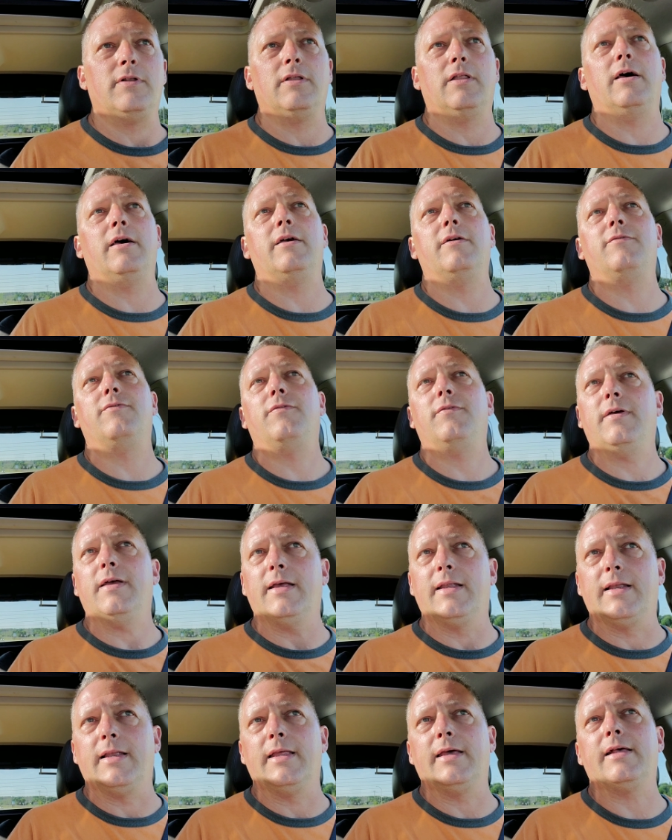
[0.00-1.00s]
life
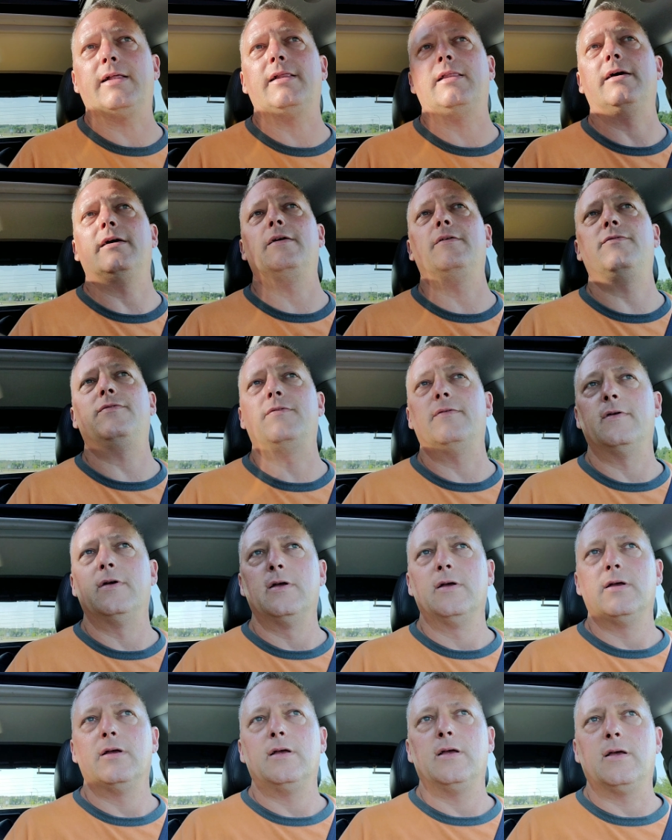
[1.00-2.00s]
and lake life
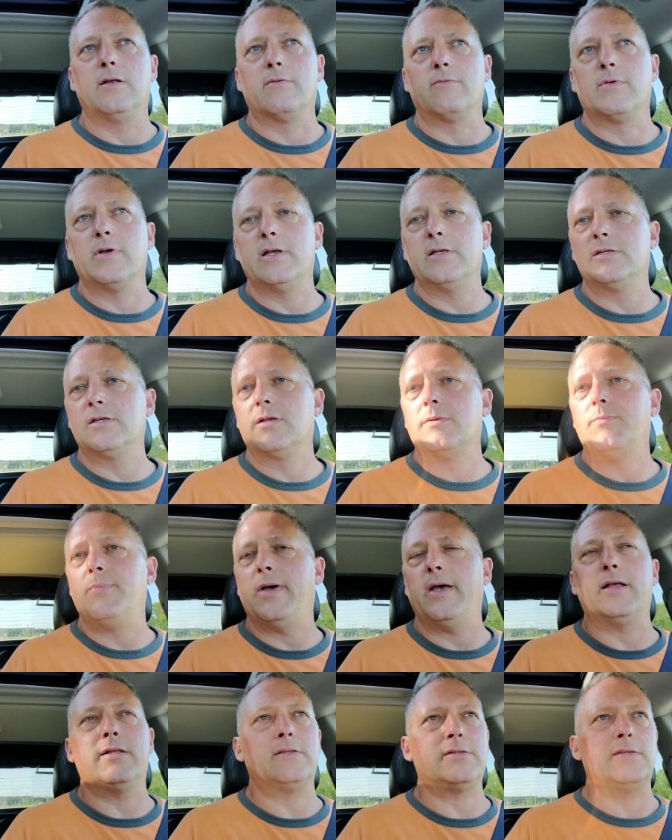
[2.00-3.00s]
and raising
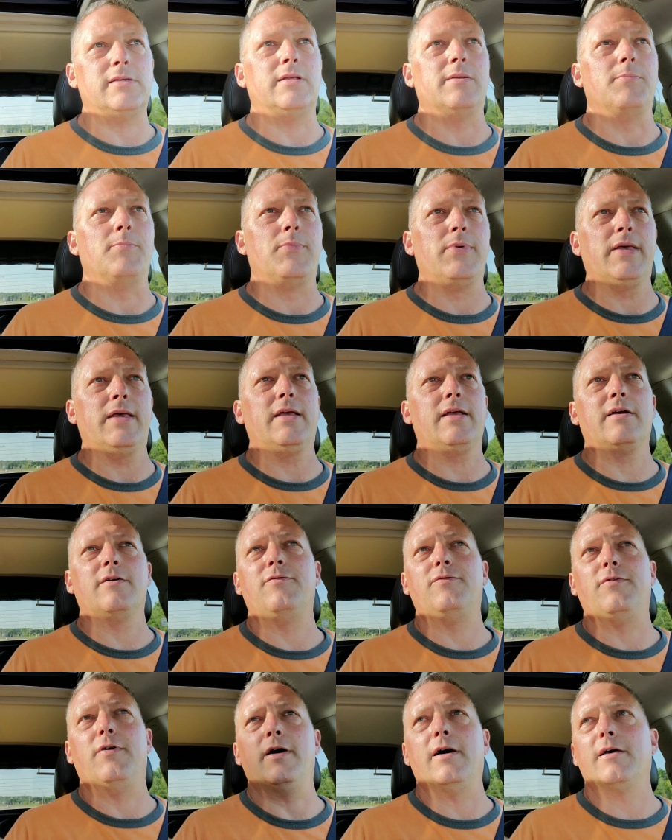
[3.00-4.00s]
pets and being a
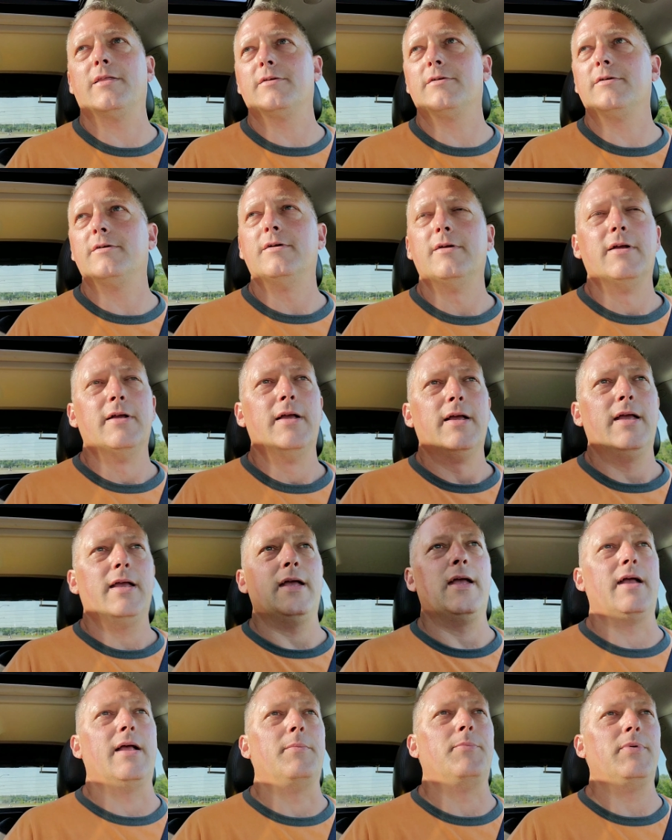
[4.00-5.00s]
father
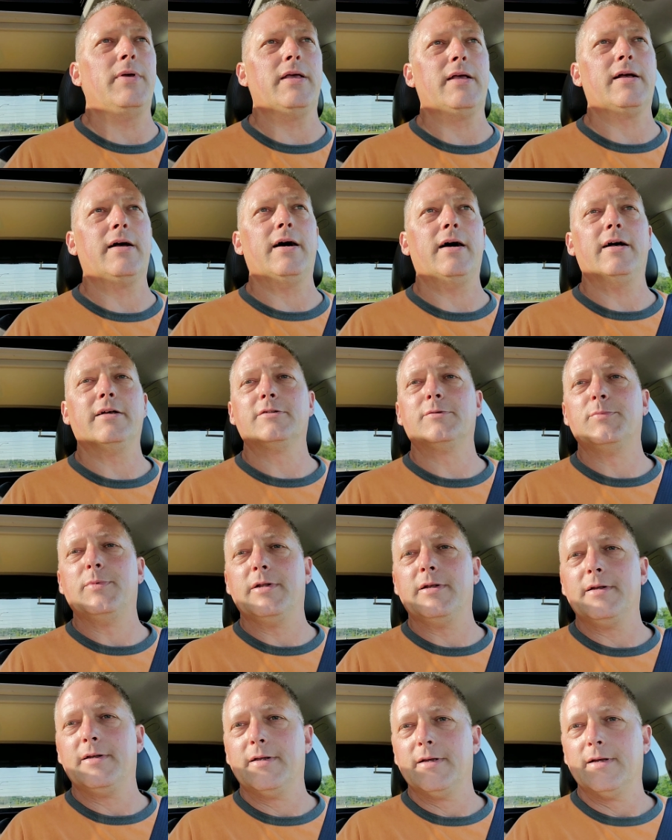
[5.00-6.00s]
and being a
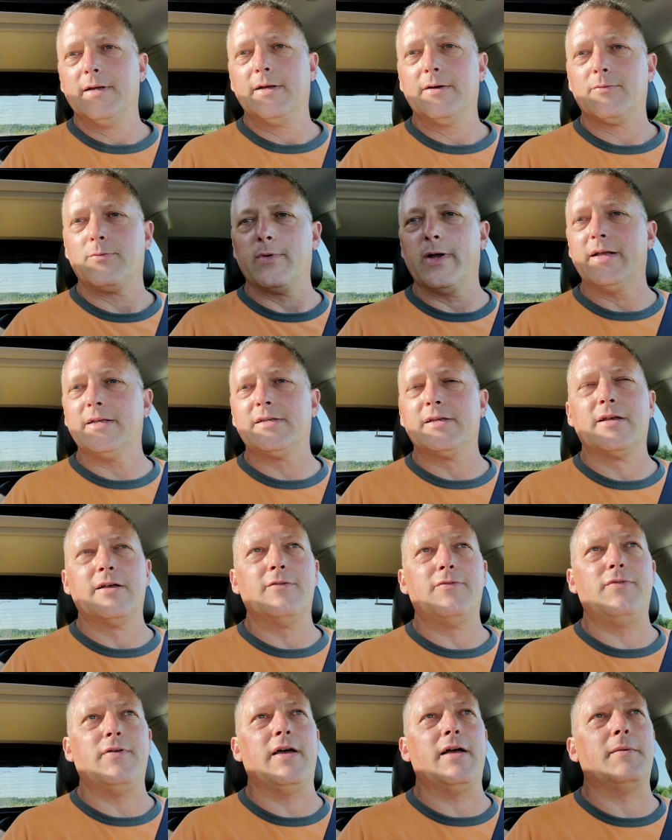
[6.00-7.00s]
husband, raising a
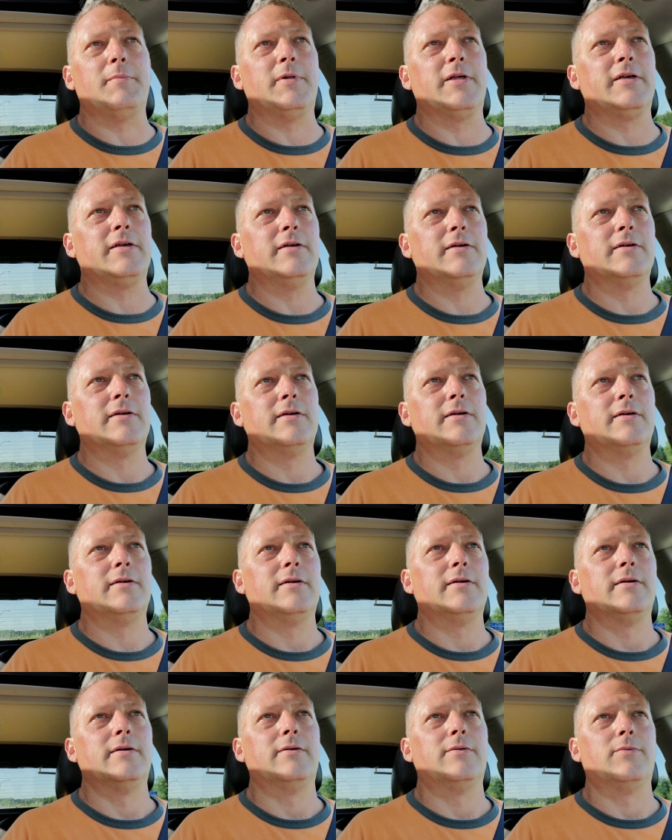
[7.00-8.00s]
family.
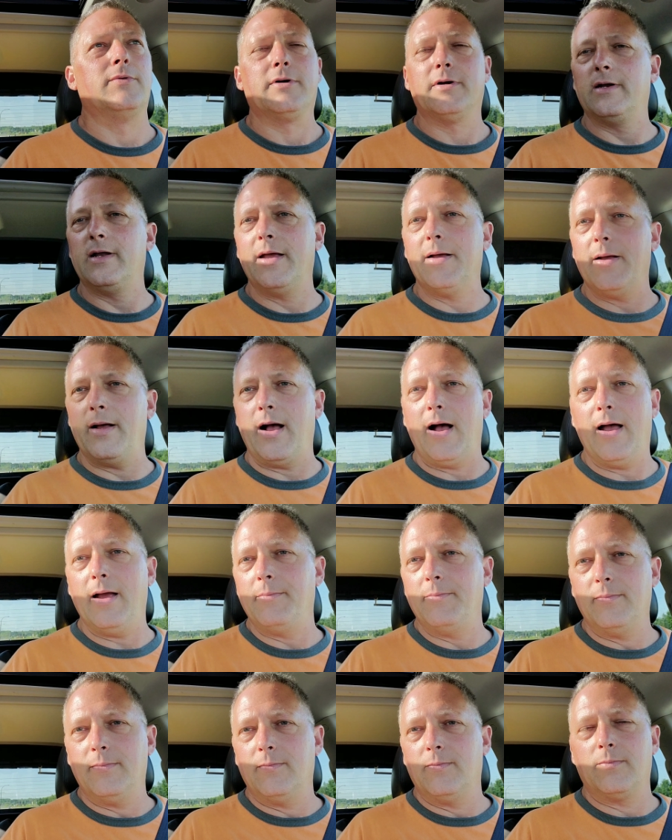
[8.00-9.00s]
We're gonna
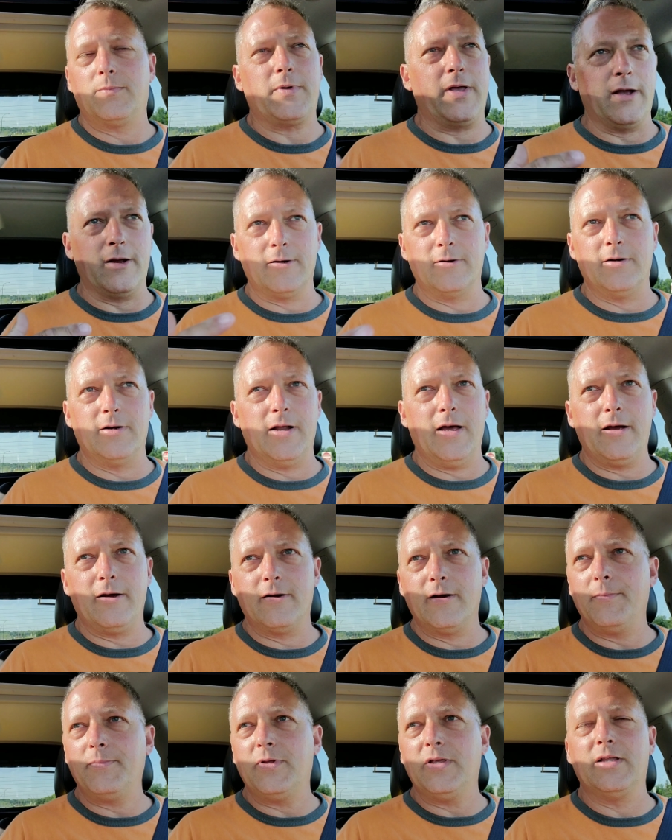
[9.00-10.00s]
I'm Karen and I
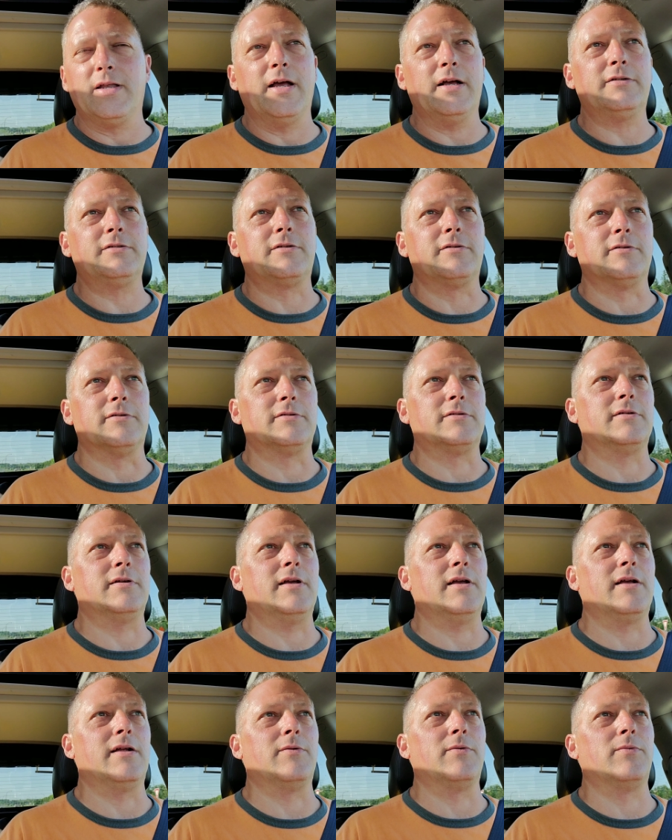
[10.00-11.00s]
are empty nesters
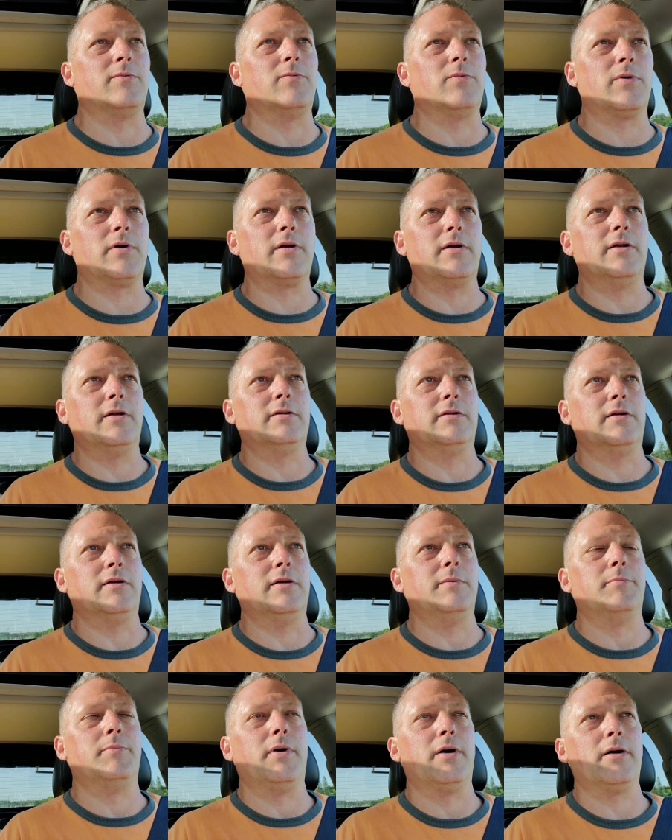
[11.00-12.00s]
and we're gonna
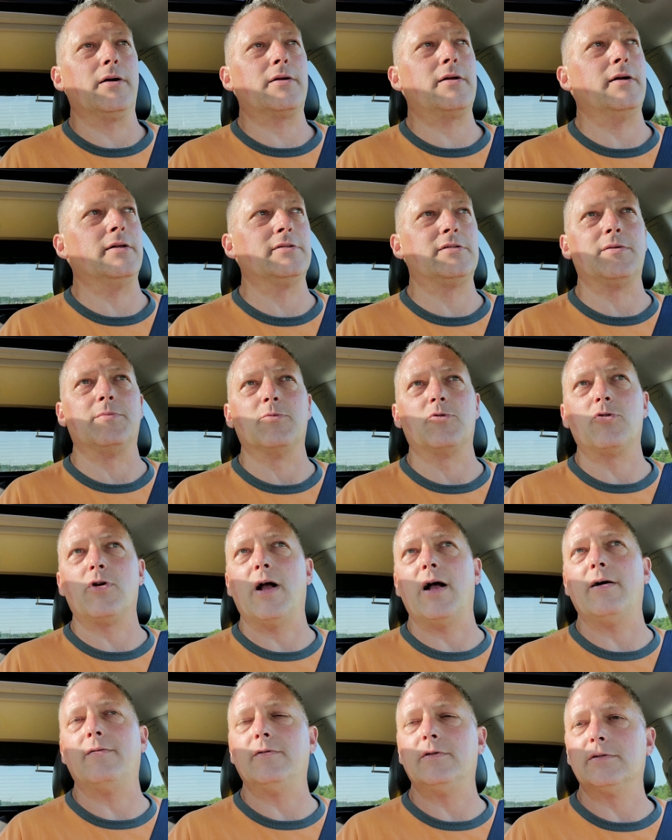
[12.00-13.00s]
embark on some
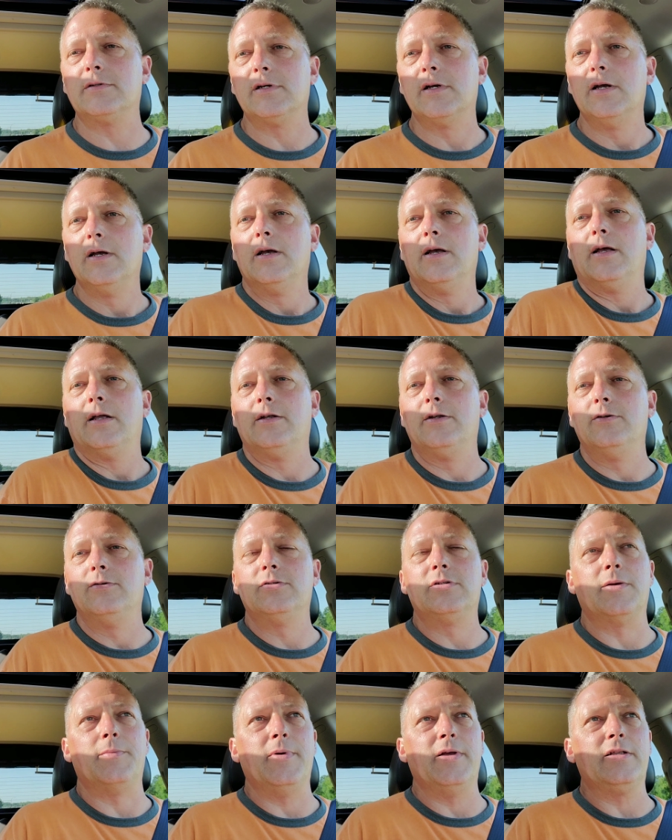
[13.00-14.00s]
travels and do
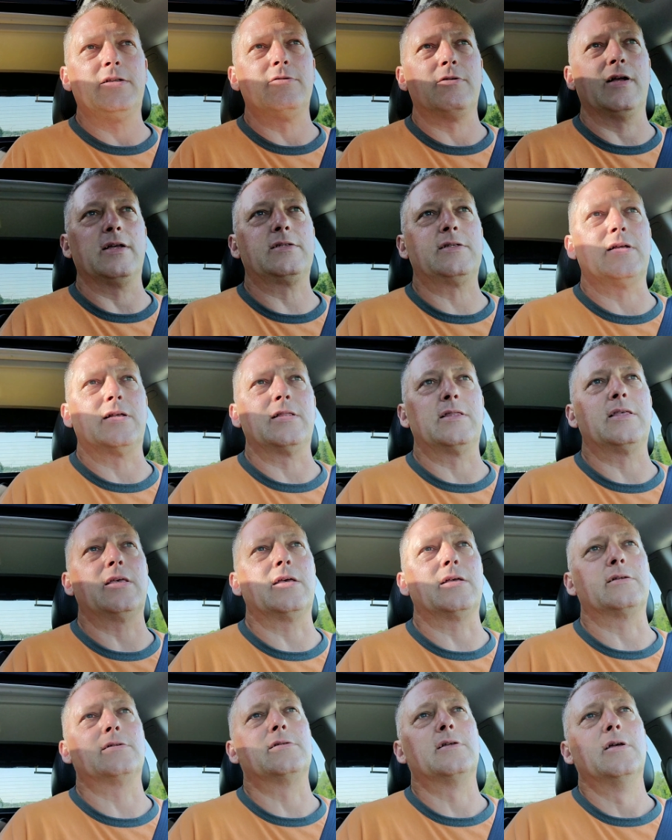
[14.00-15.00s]
some interesting
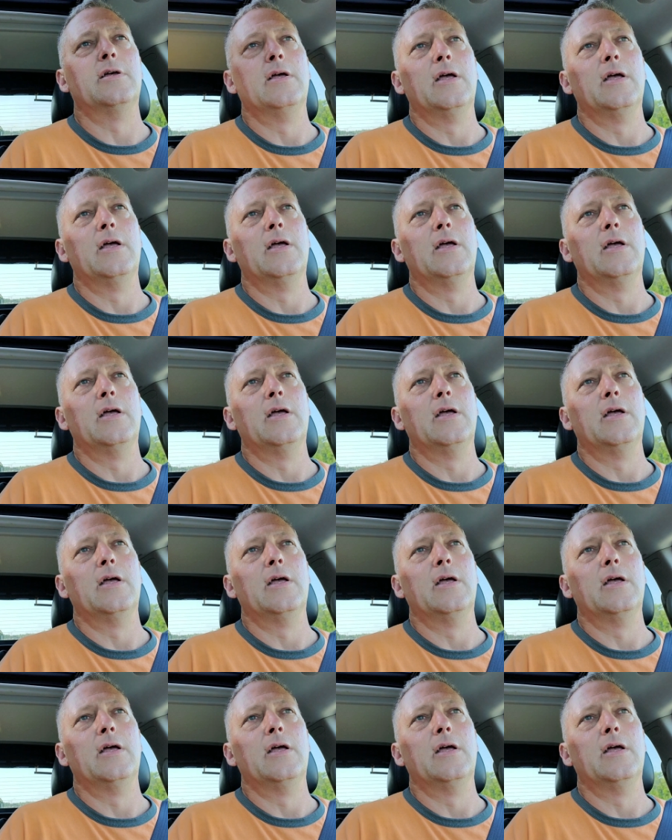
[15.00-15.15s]
things.